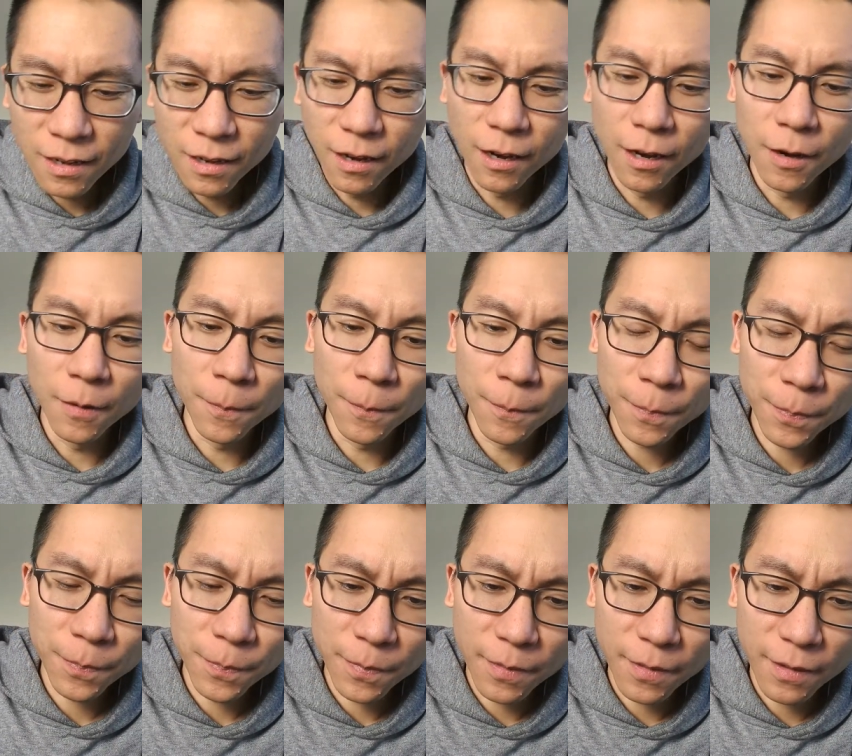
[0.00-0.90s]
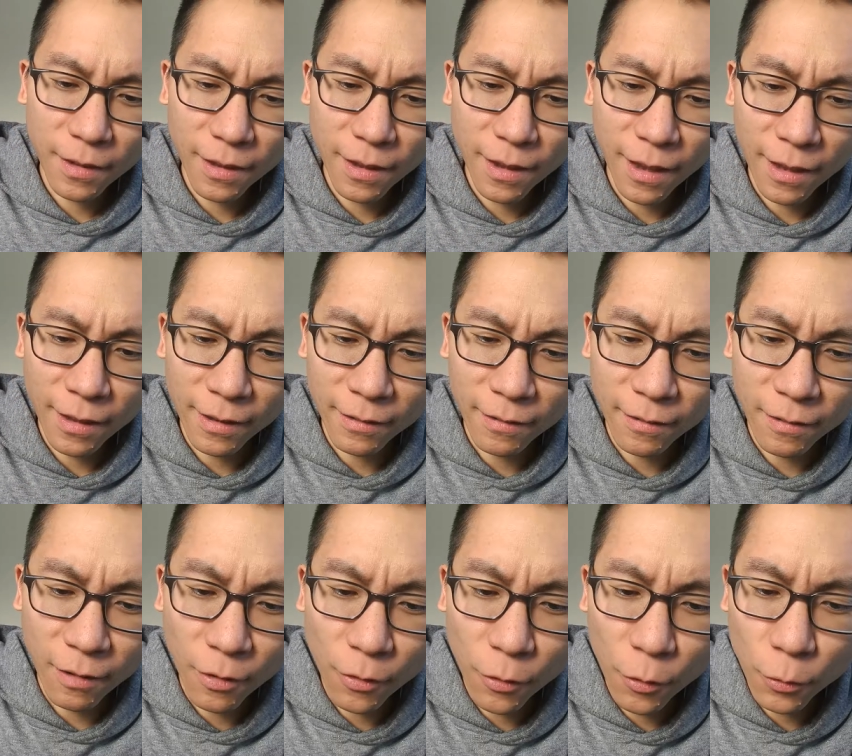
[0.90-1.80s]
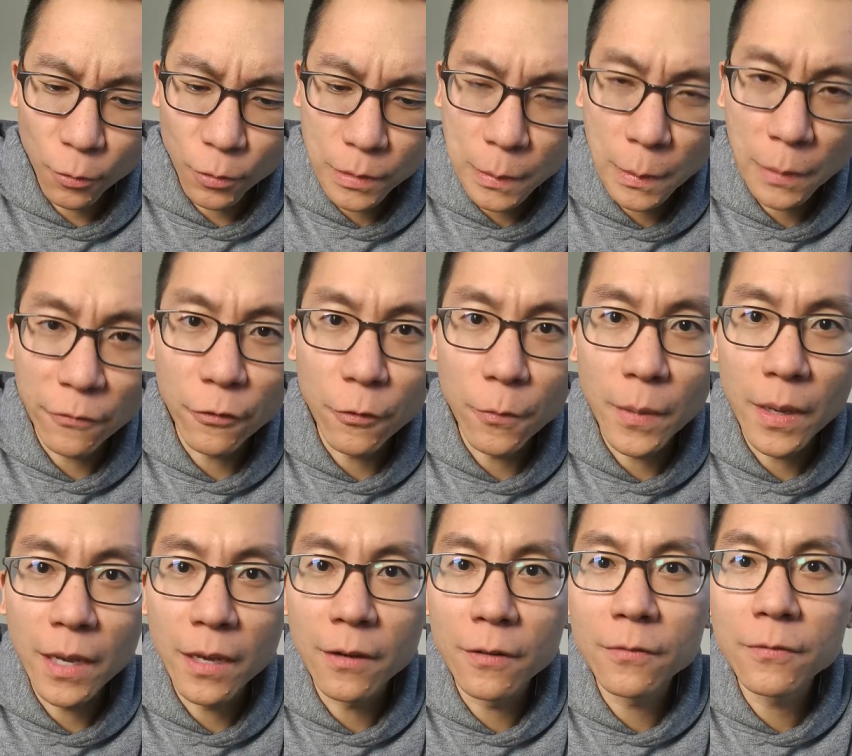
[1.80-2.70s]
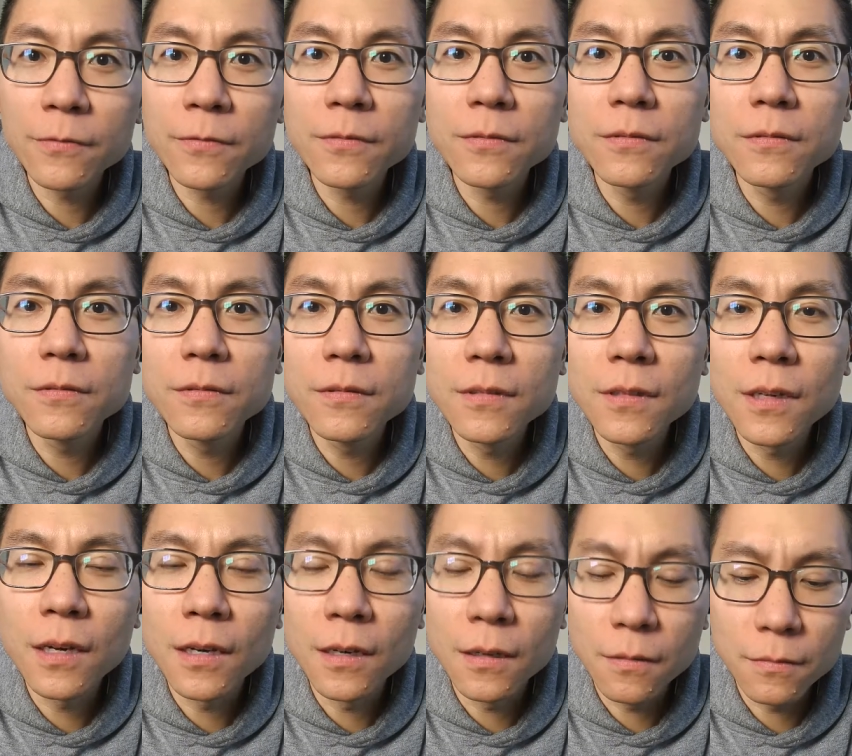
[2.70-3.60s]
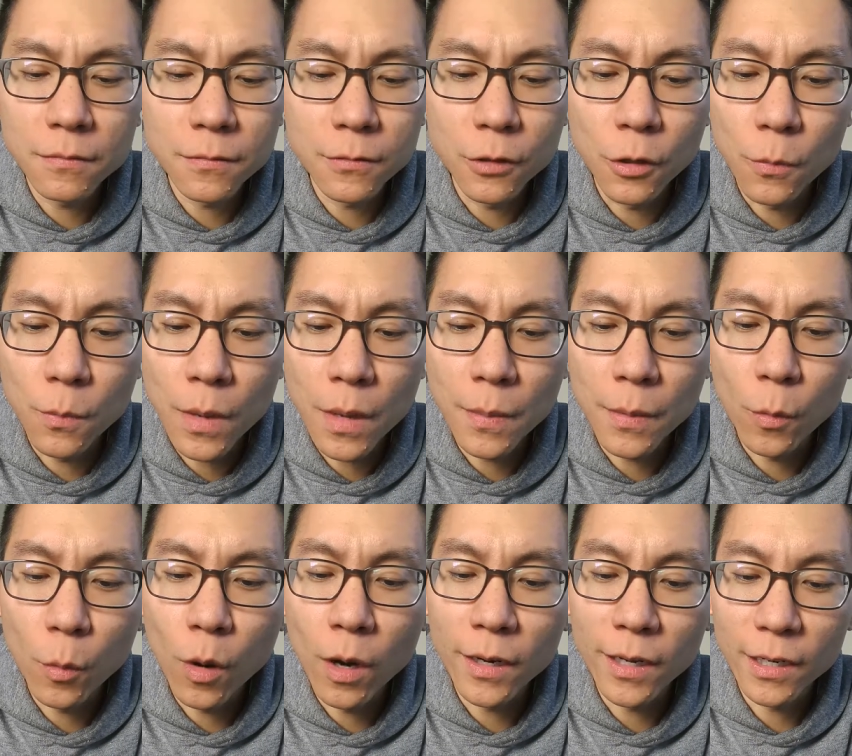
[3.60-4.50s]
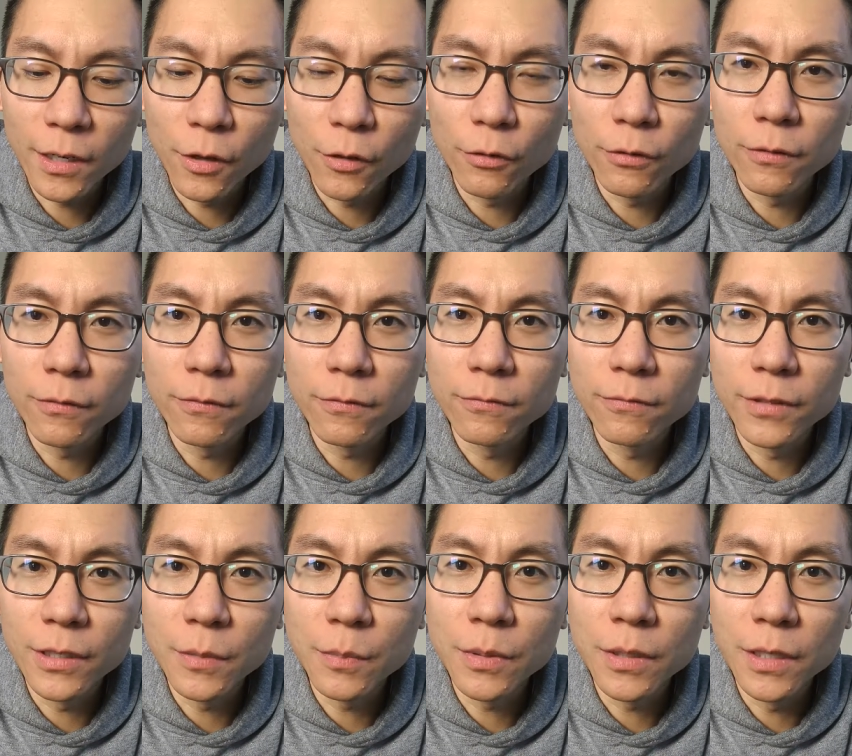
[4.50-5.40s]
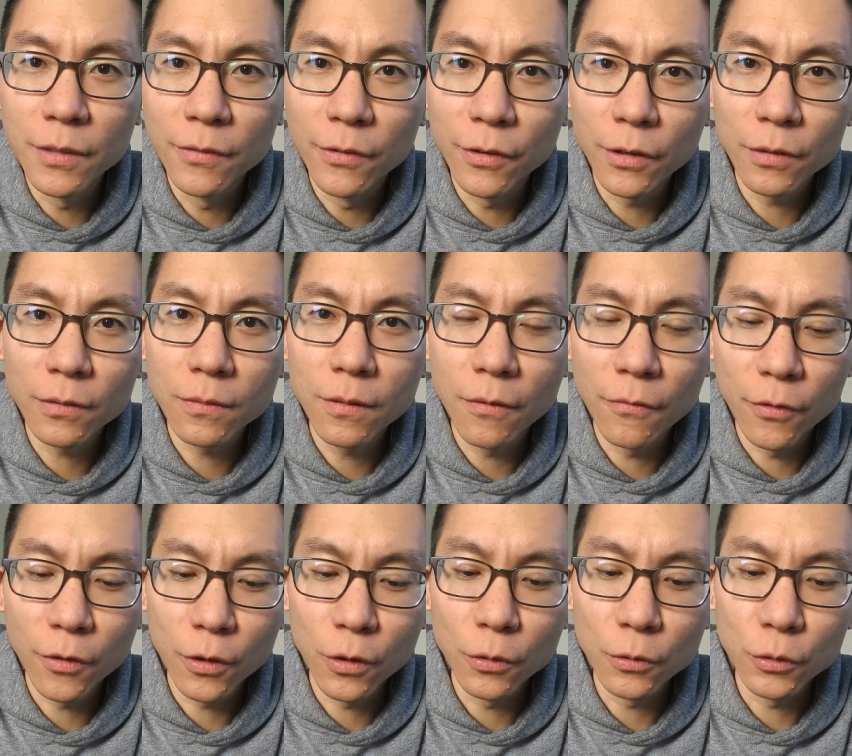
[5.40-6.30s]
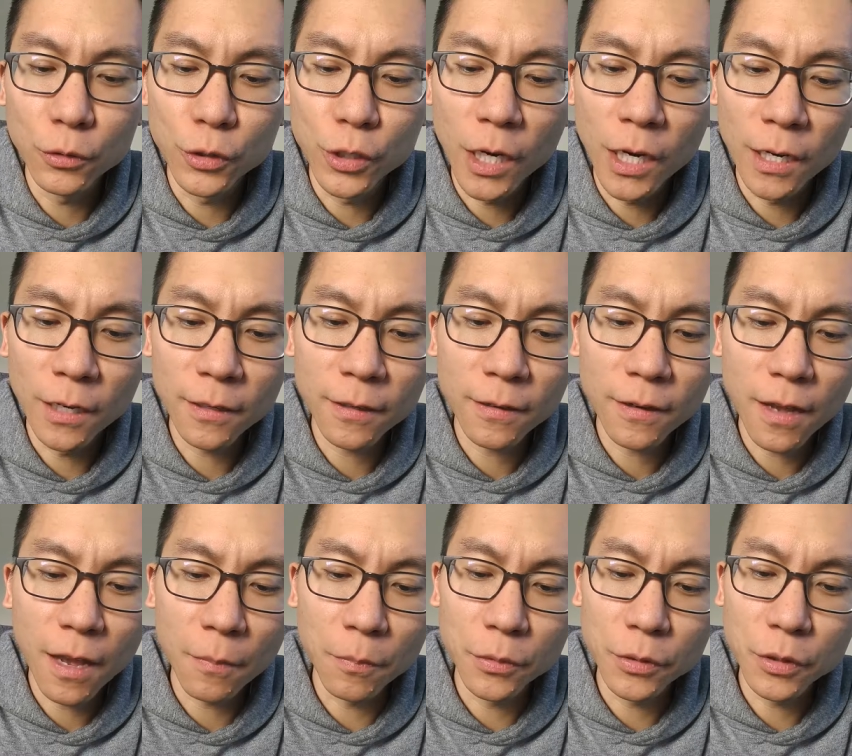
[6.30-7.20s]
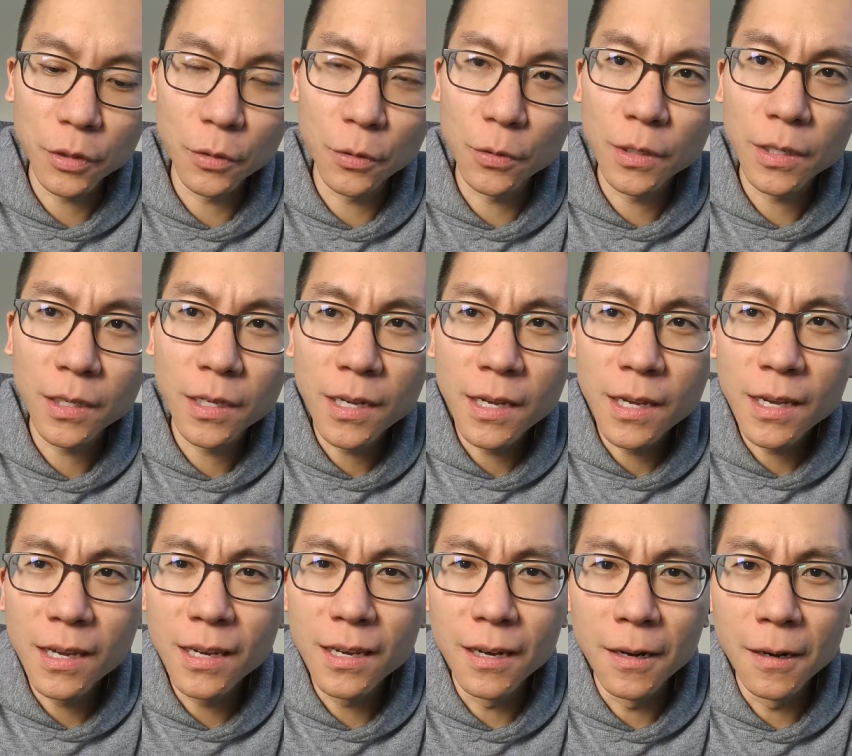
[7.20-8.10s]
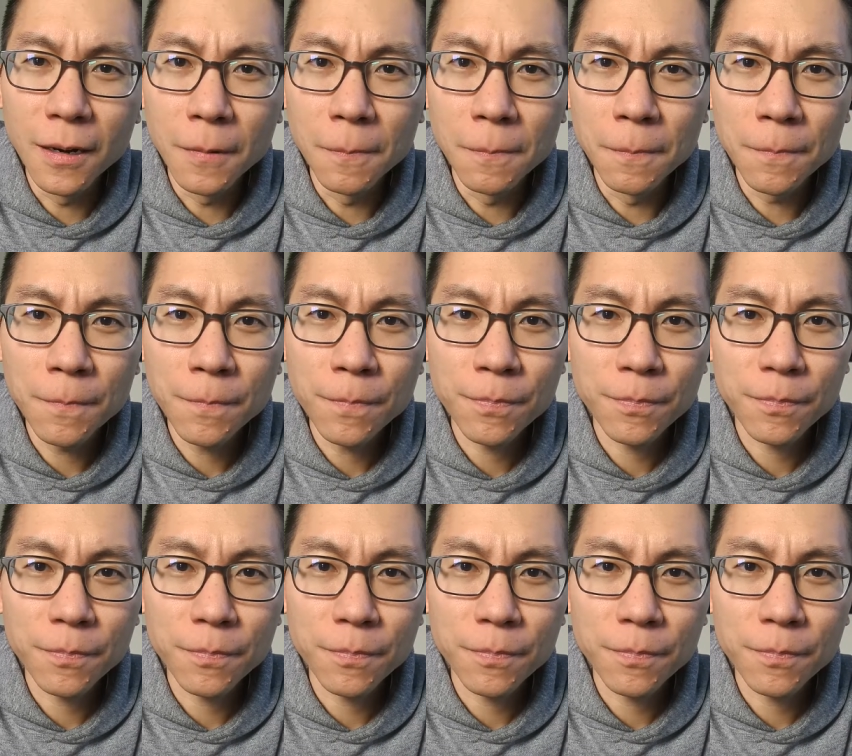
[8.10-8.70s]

Um, and although some of you may have, uh, you know, maybe wanting another repeat of the of the gochujang episode, um,